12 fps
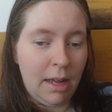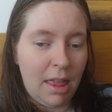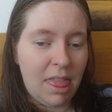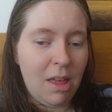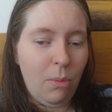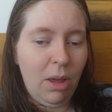I
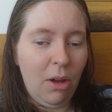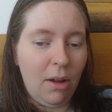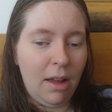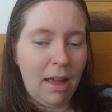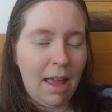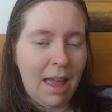think we
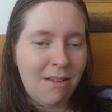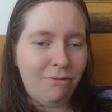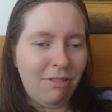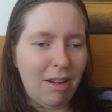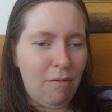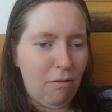got
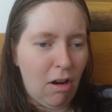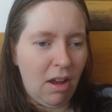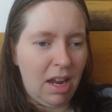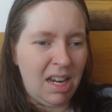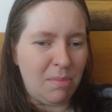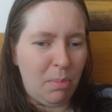every
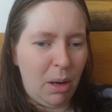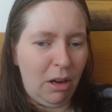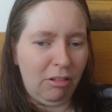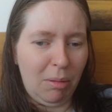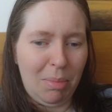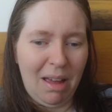ride
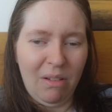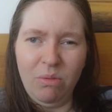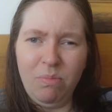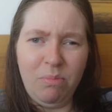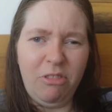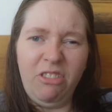bar about
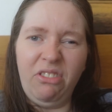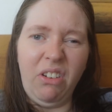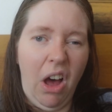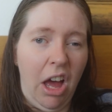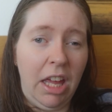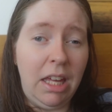
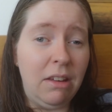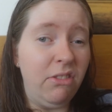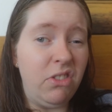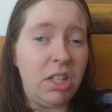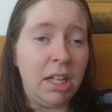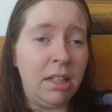
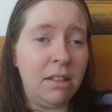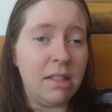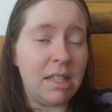five done.